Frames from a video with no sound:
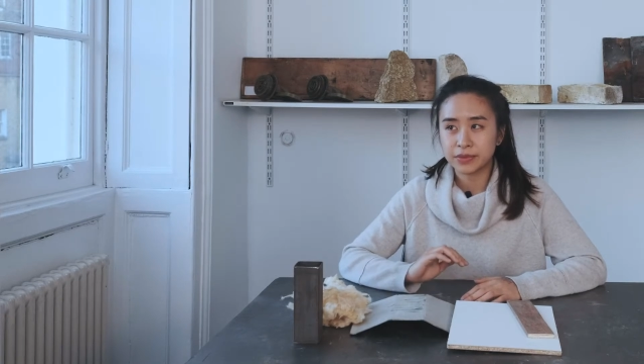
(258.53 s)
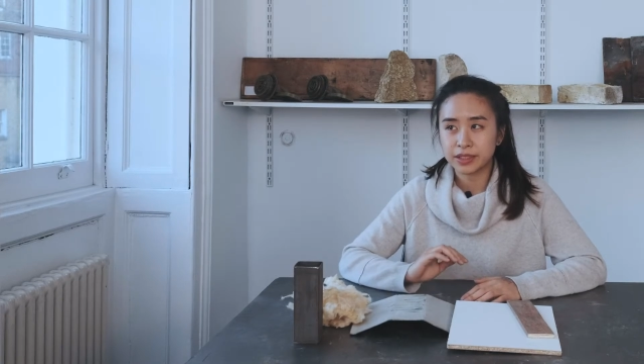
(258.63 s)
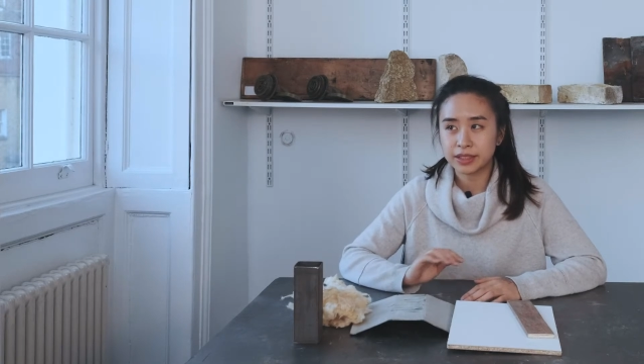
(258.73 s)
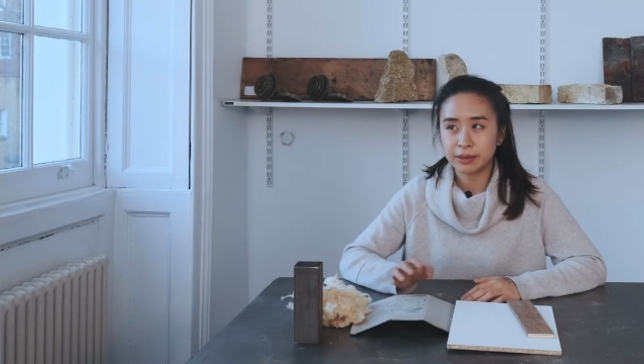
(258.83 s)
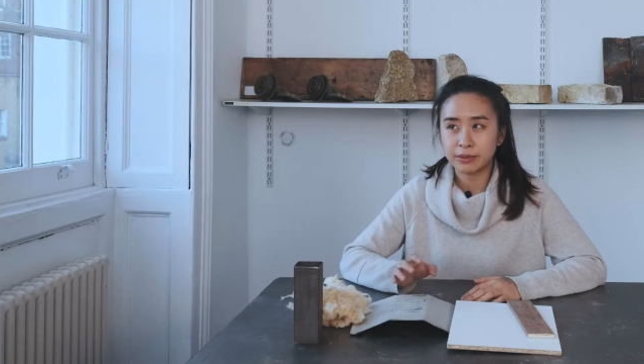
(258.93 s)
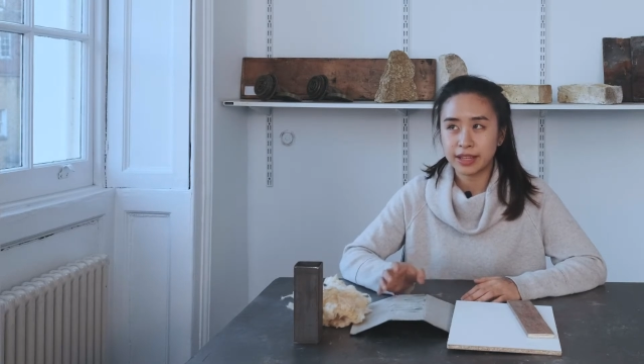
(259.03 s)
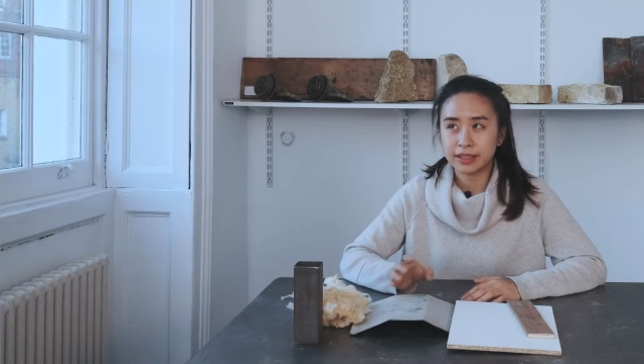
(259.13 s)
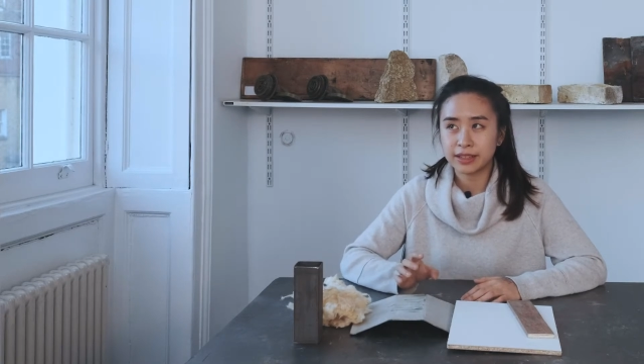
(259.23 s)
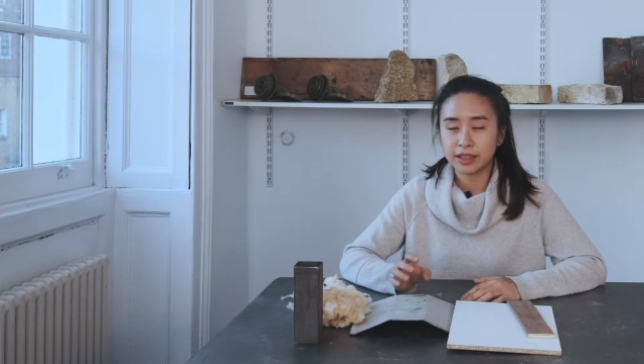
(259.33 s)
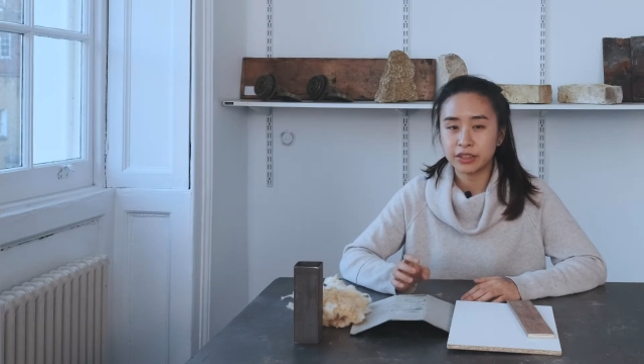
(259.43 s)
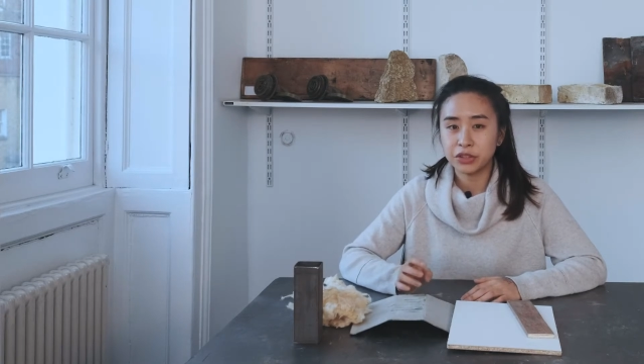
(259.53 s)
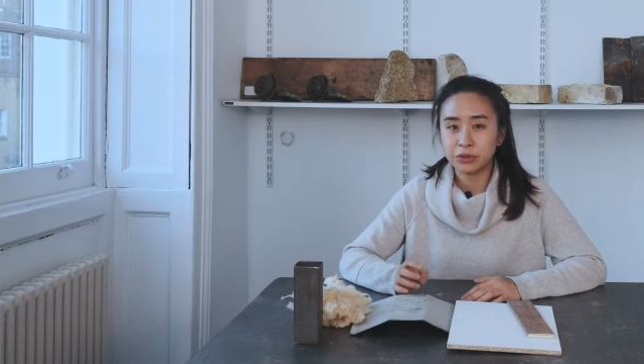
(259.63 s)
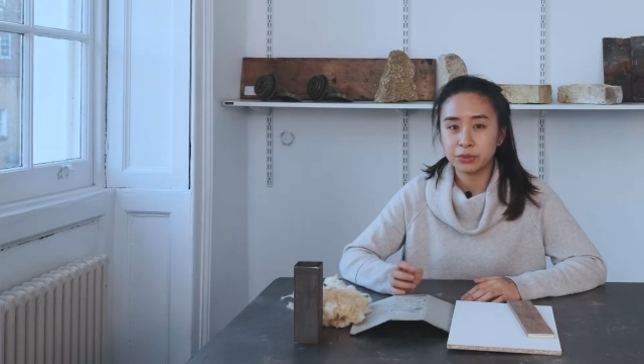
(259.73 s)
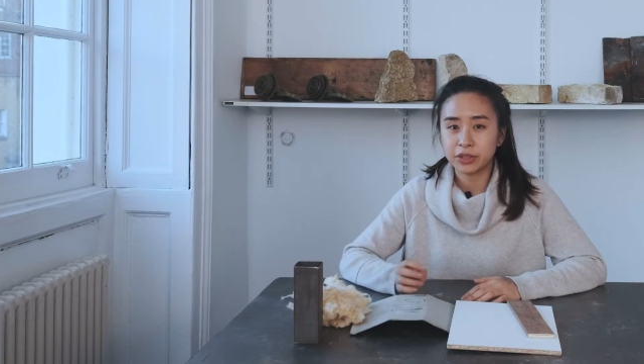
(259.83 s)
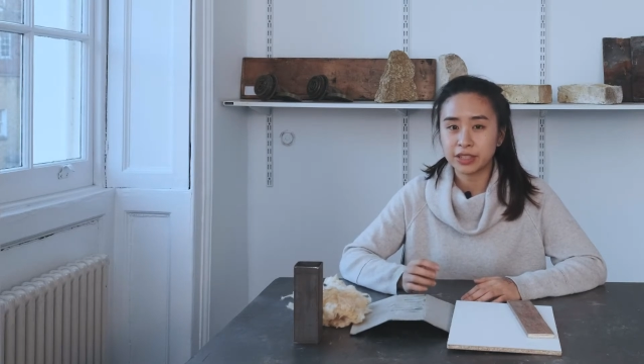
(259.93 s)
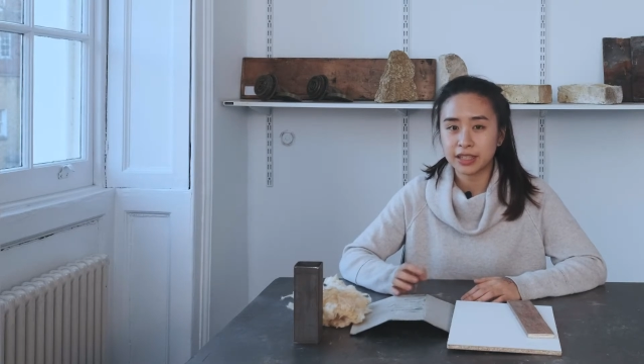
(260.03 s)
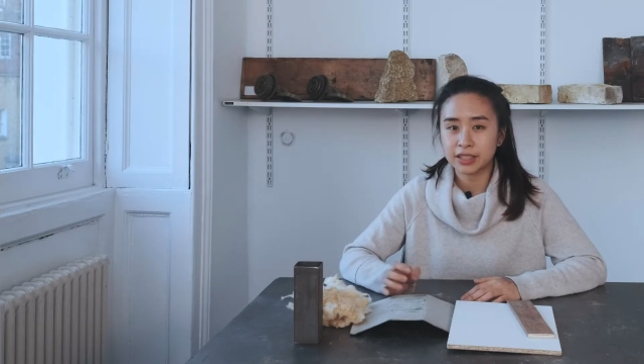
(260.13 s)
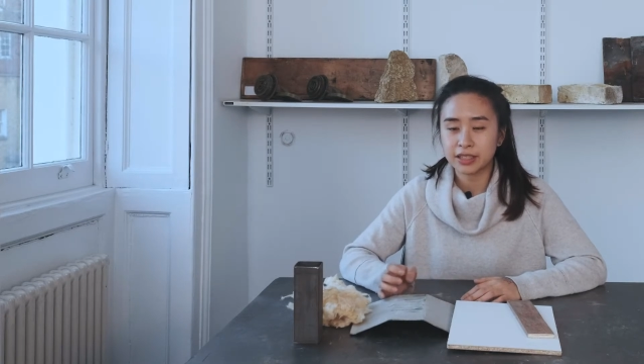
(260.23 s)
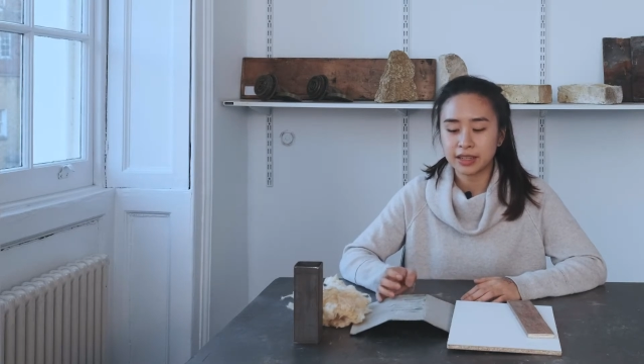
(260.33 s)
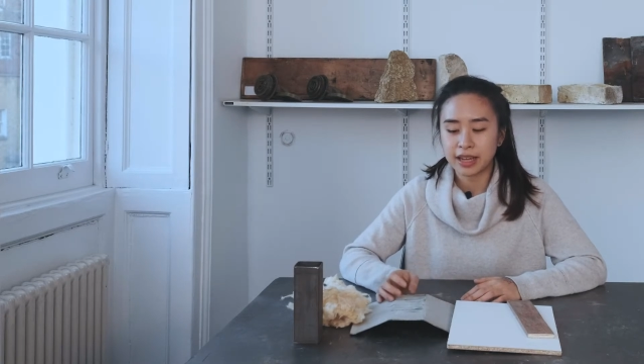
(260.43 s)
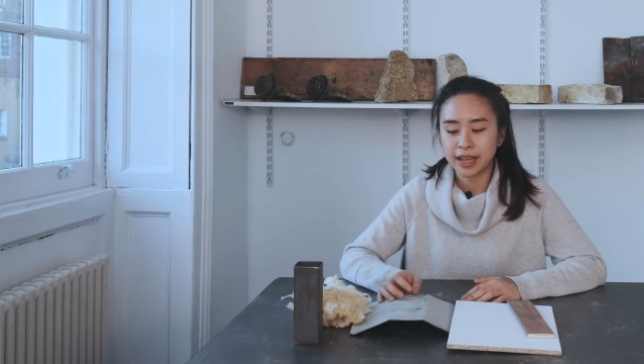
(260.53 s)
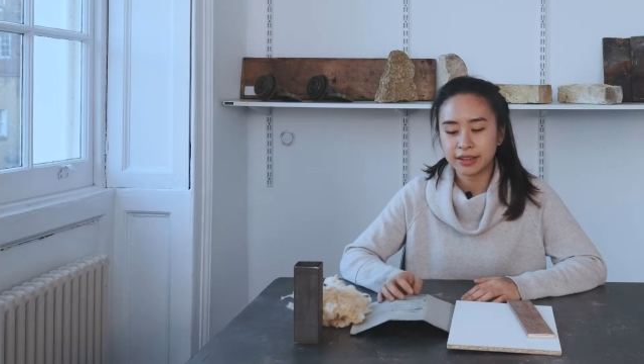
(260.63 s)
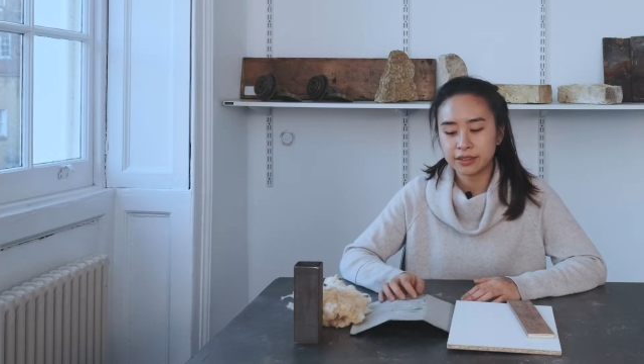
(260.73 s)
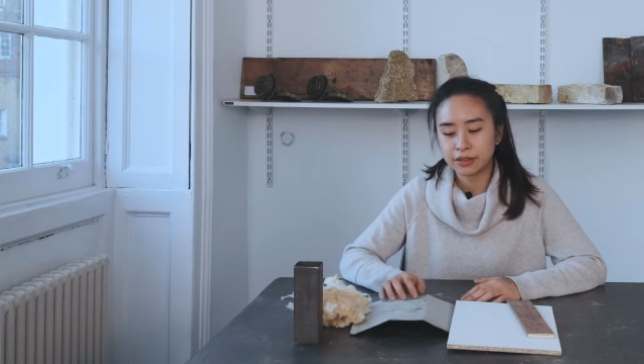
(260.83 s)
stimulated a new production line